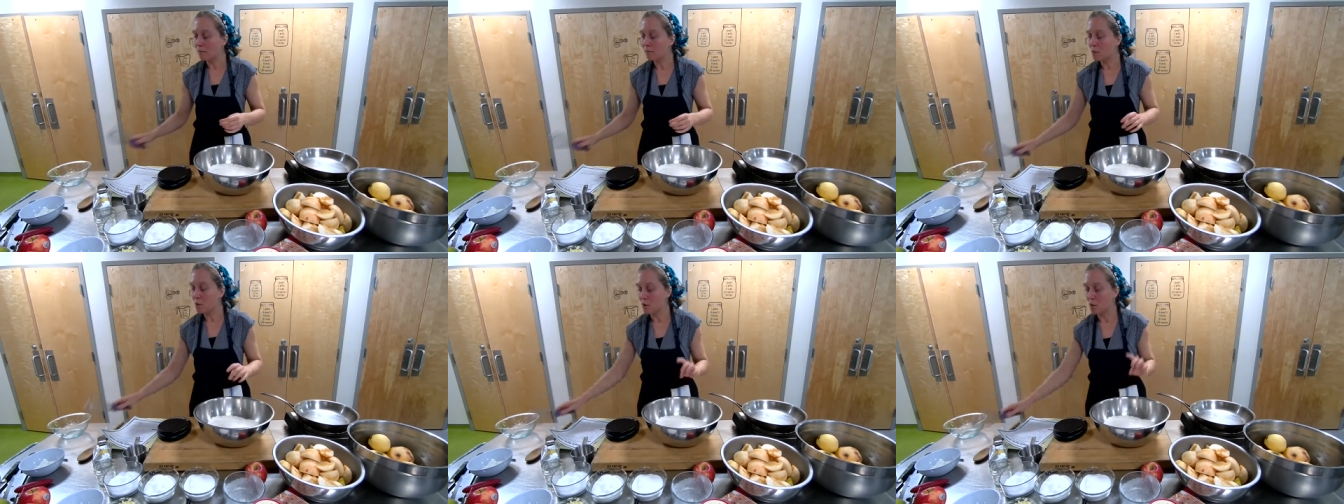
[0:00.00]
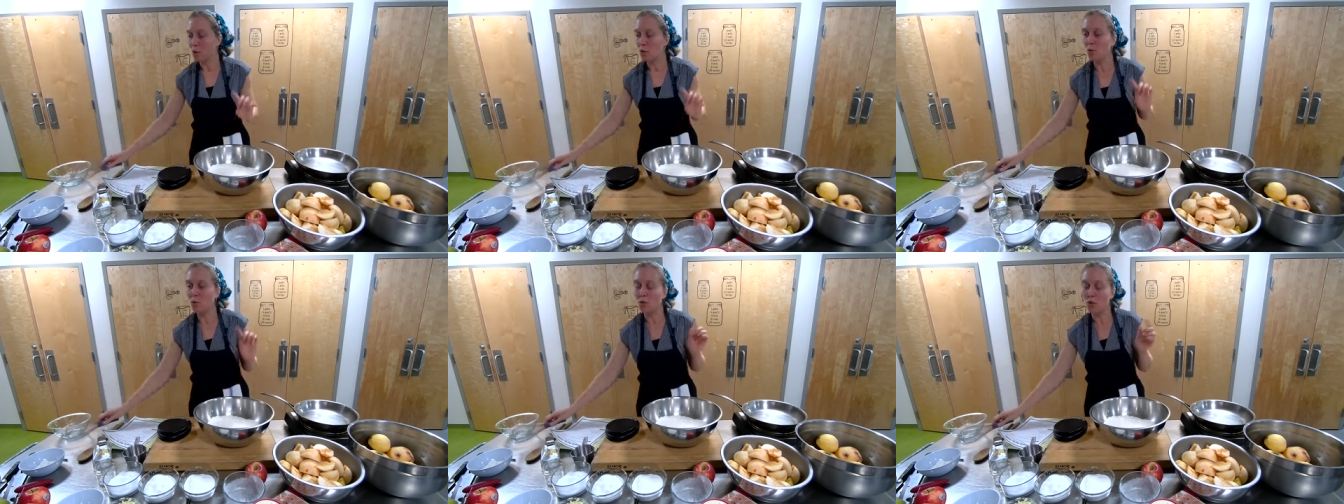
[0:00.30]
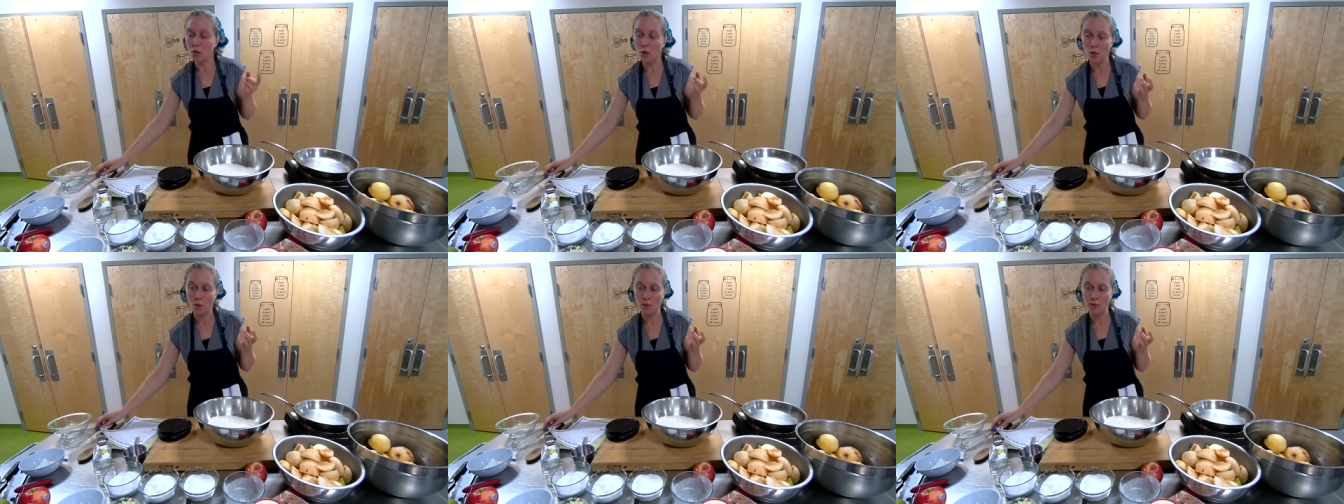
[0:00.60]
2
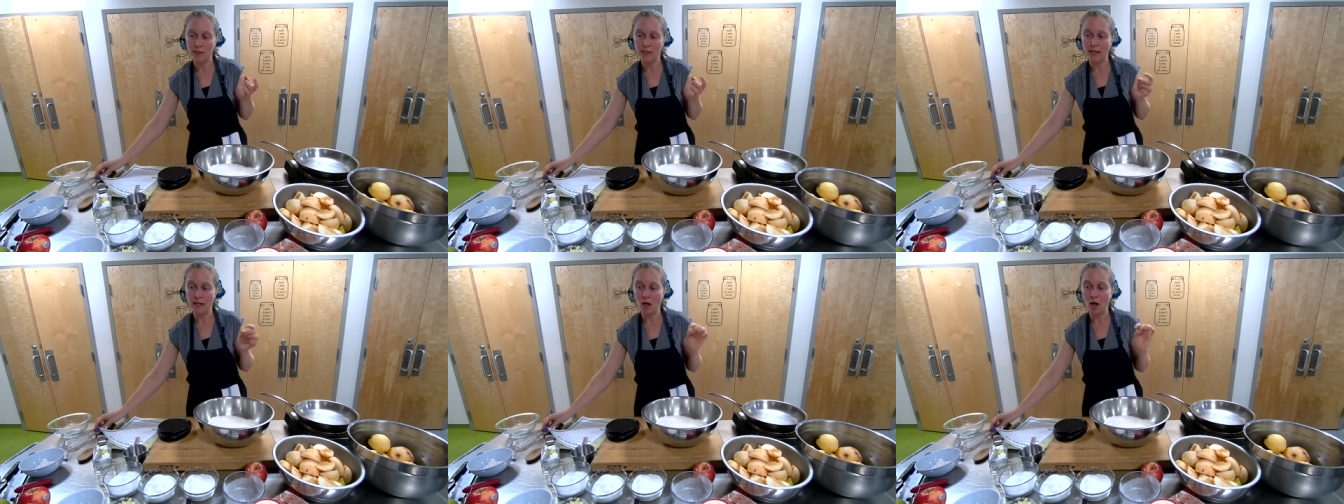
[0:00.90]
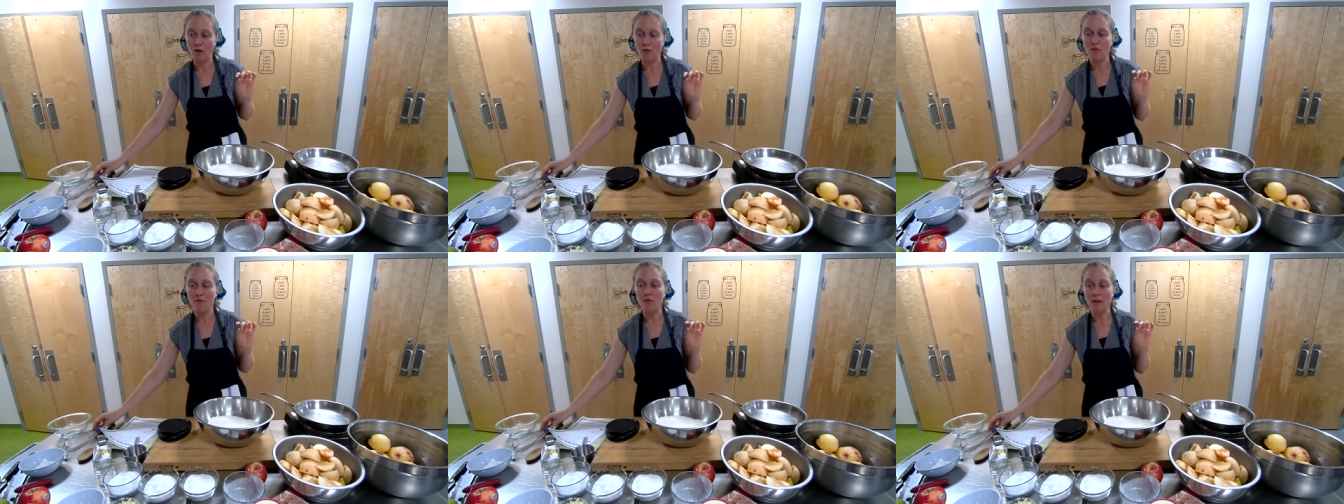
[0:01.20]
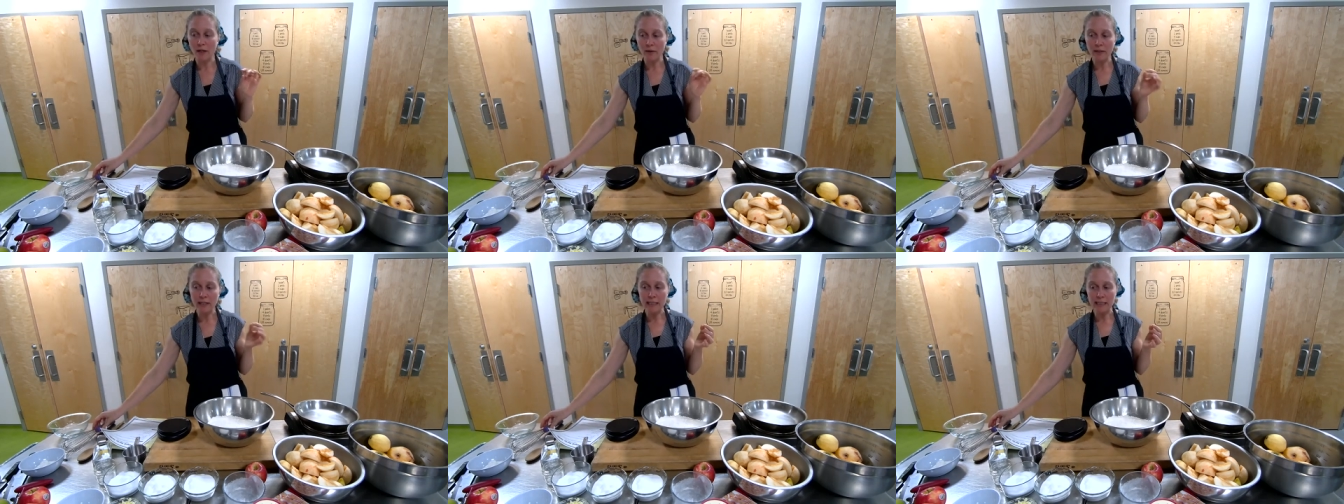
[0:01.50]
doughs that are
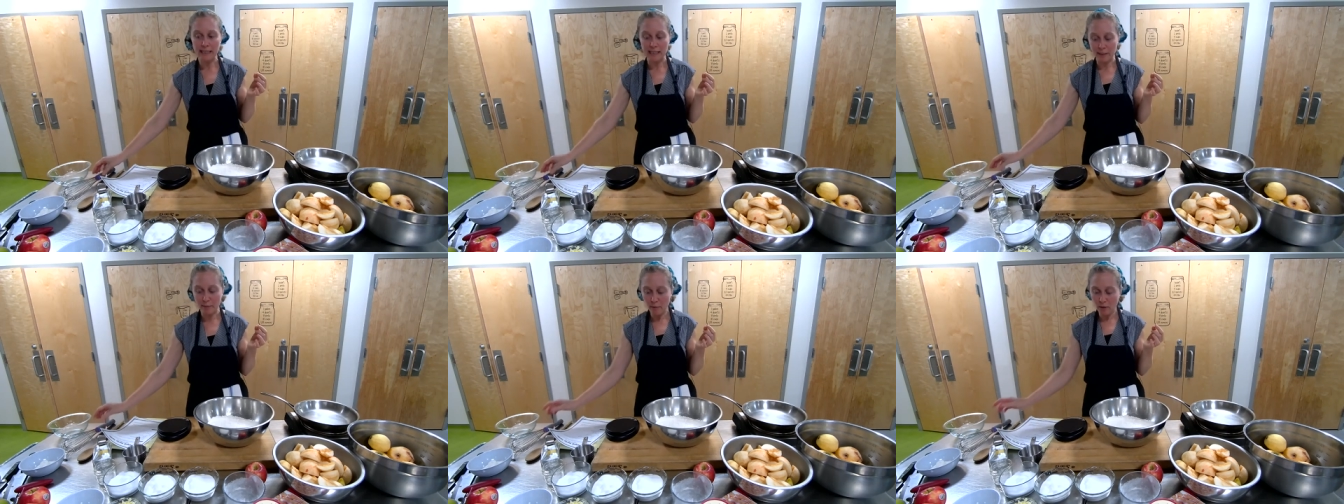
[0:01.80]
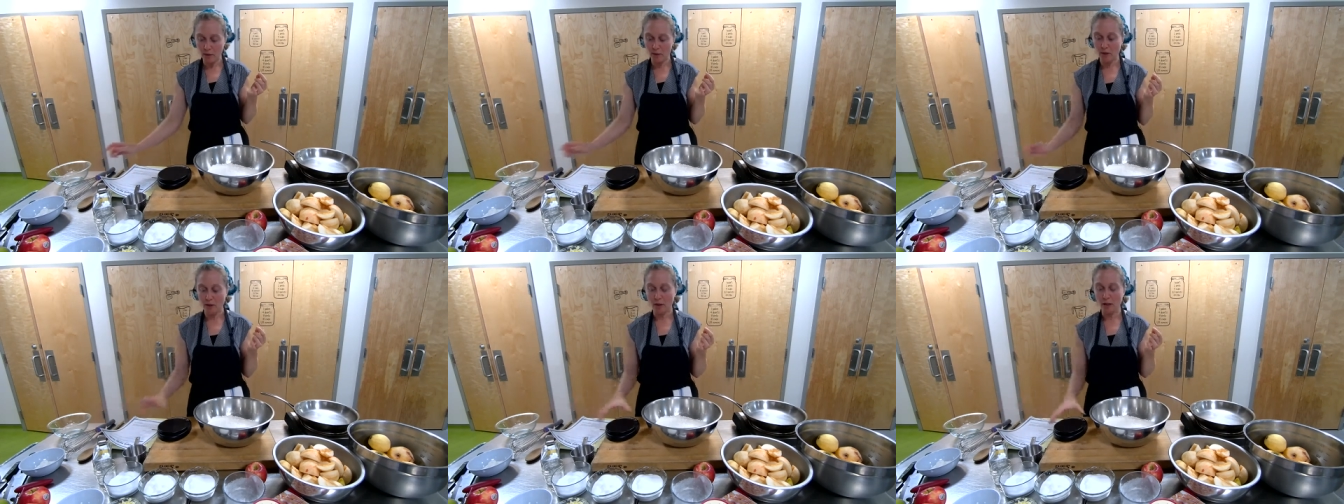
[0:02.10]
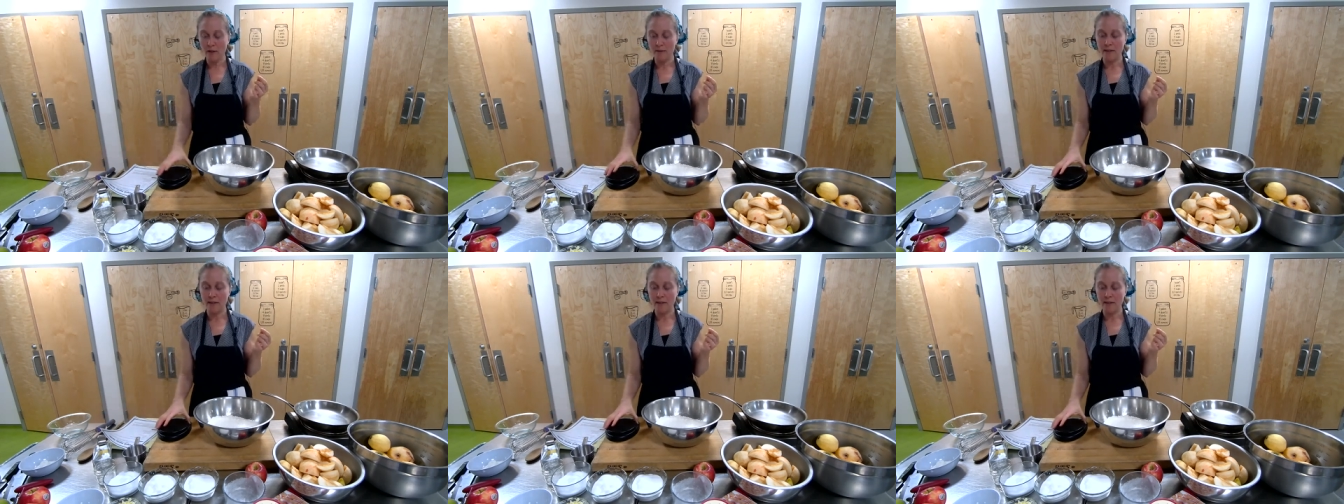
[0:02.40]
very similar